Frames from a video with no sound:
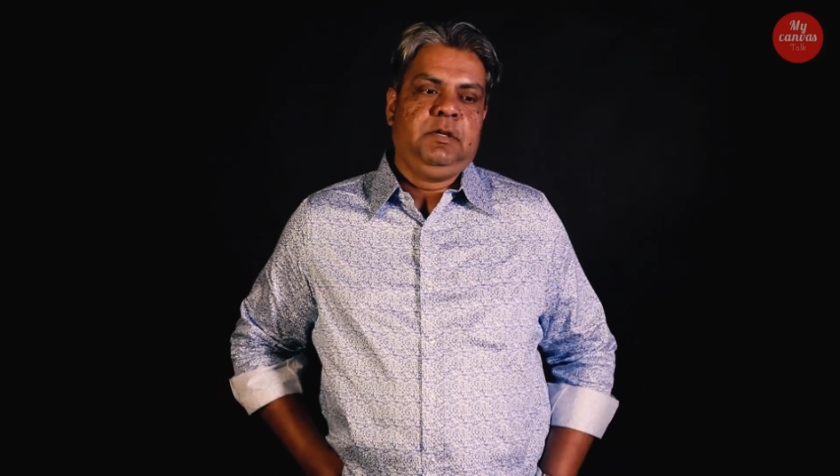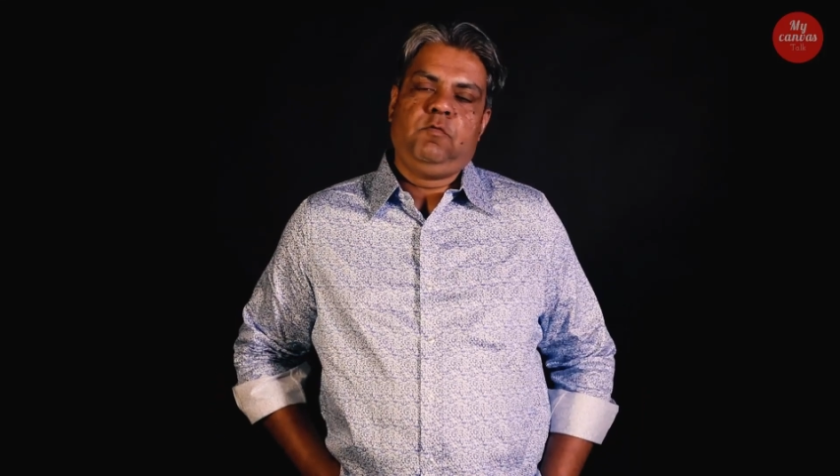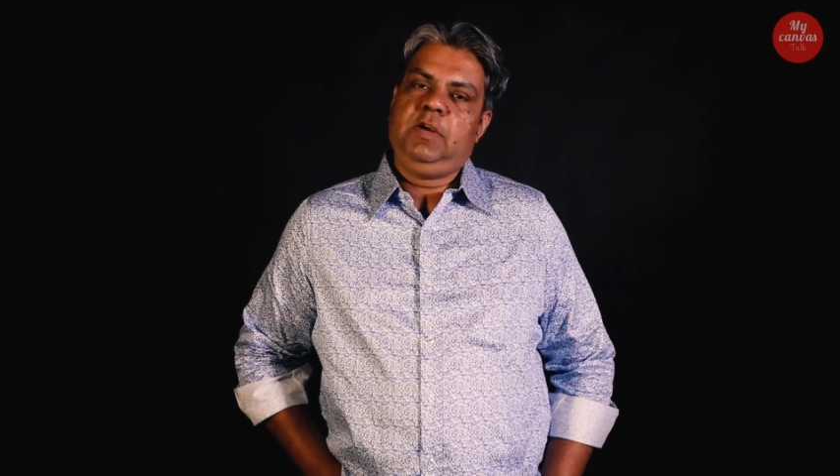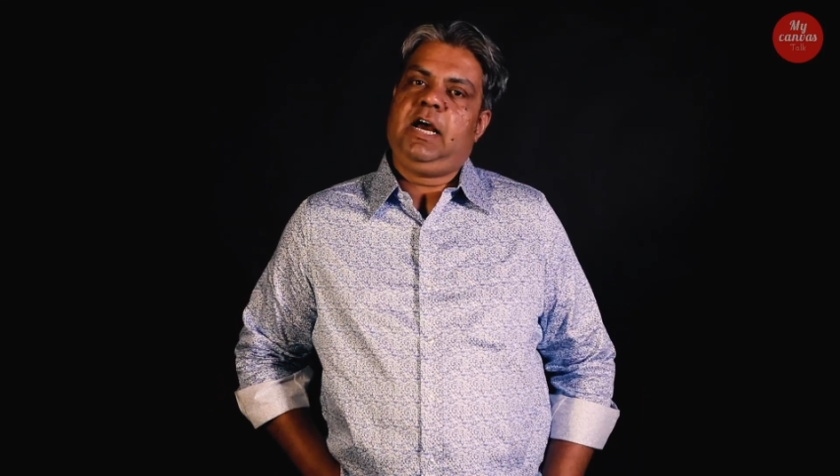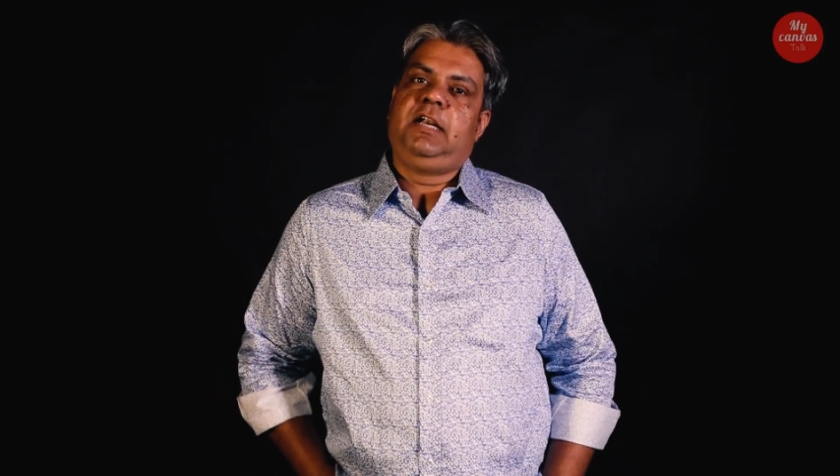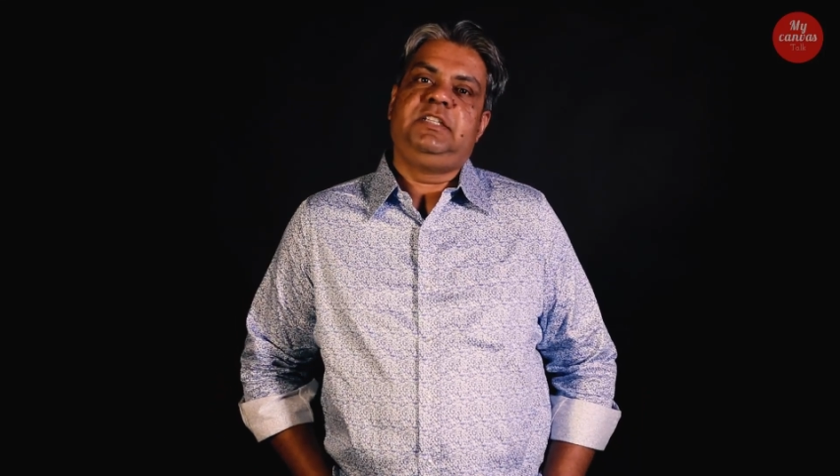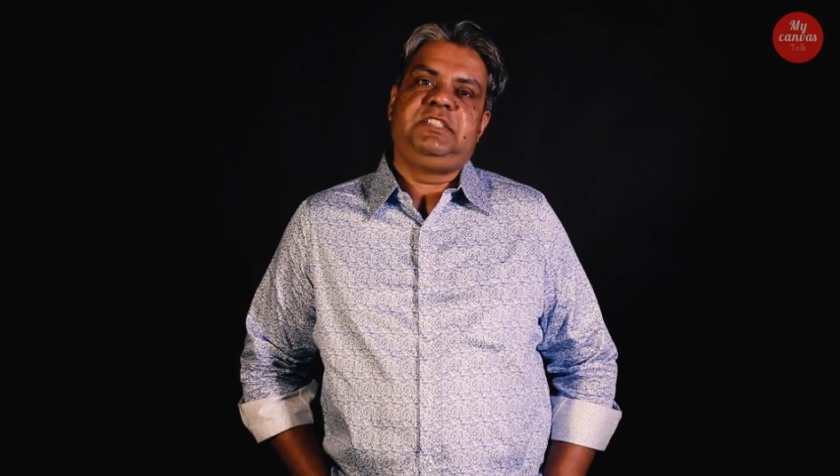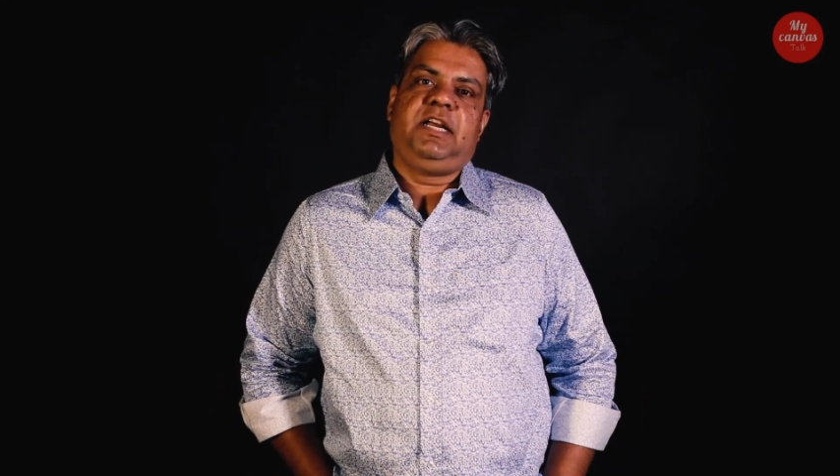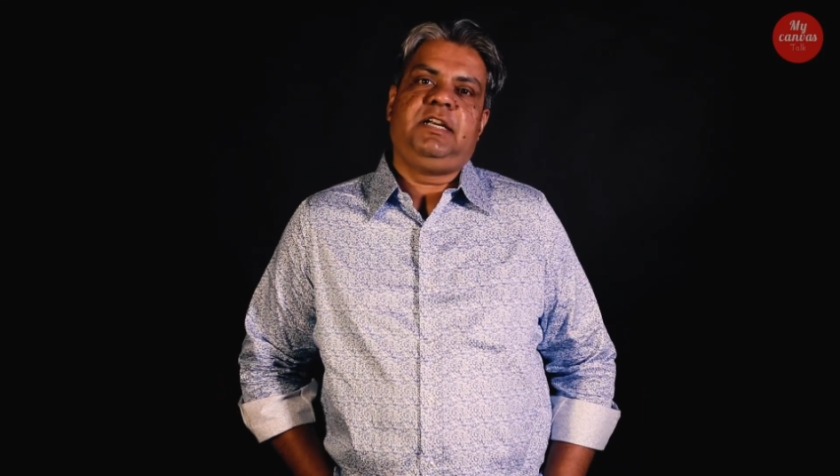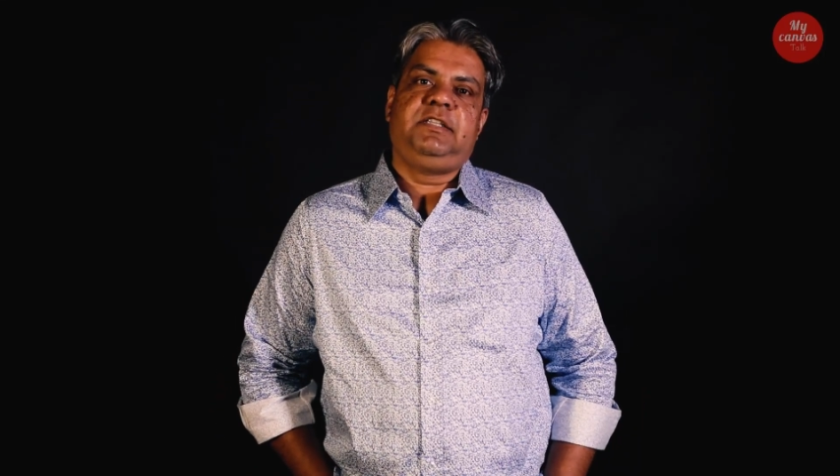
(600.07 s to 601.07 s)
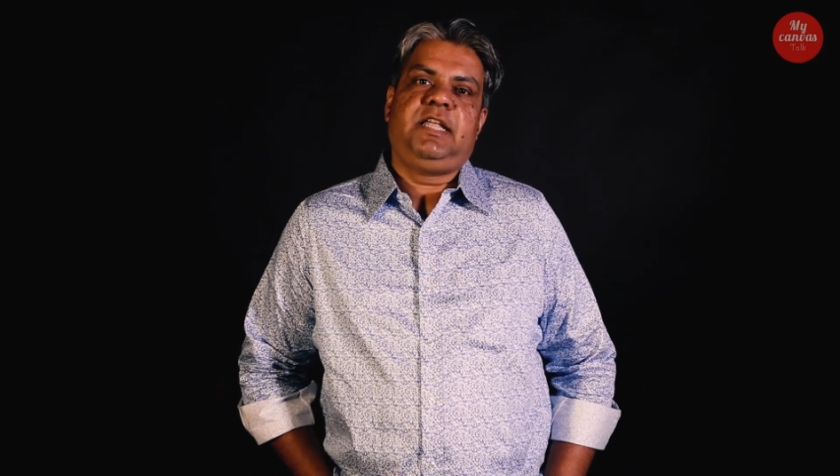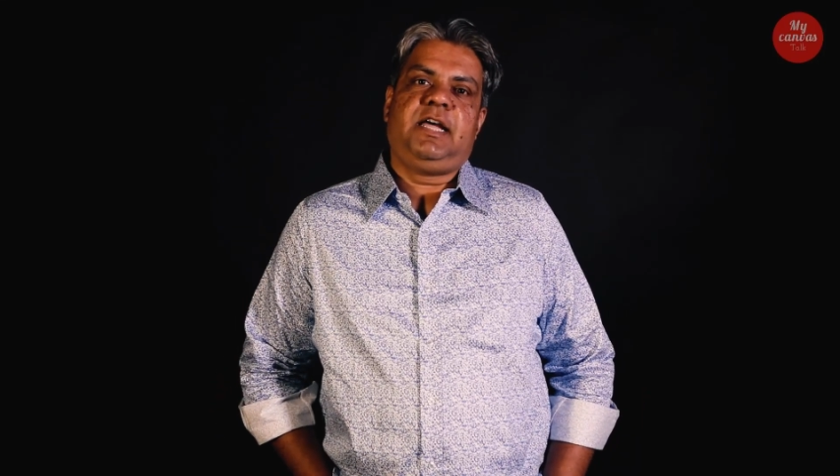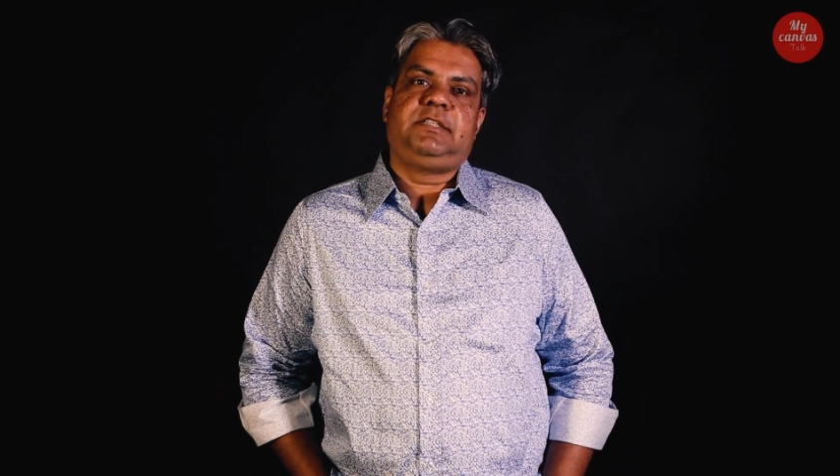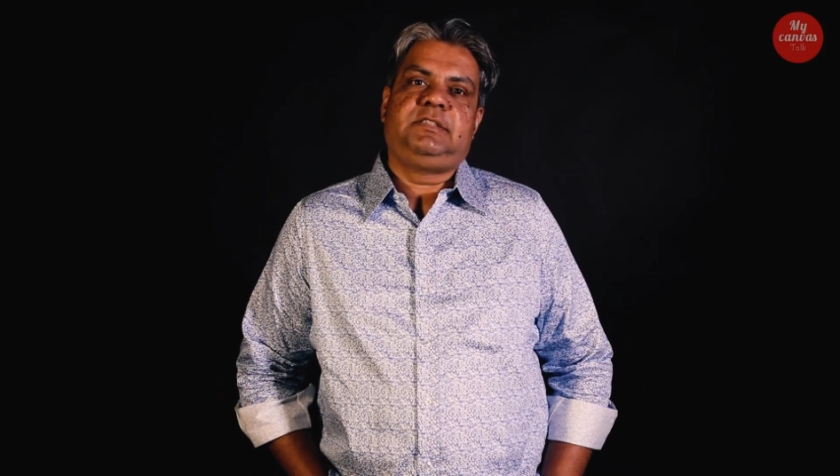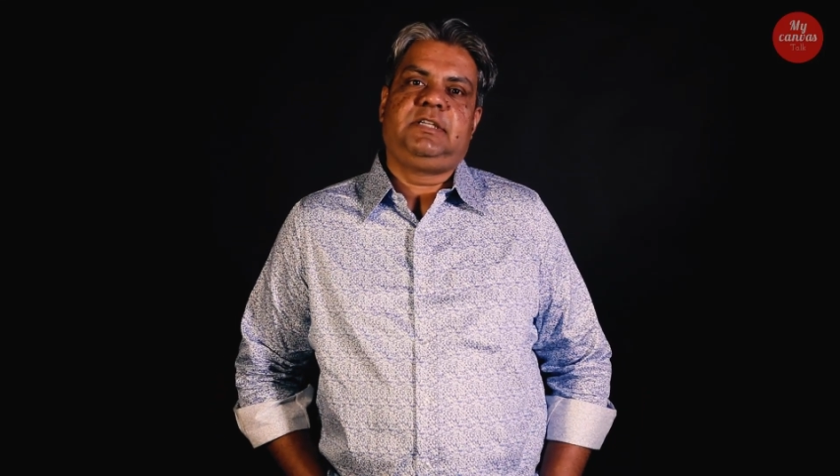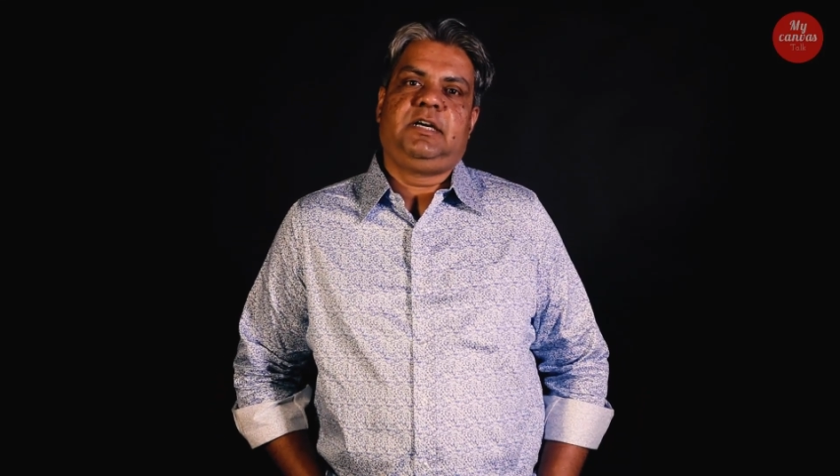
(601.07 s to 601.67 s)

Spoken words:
we understand that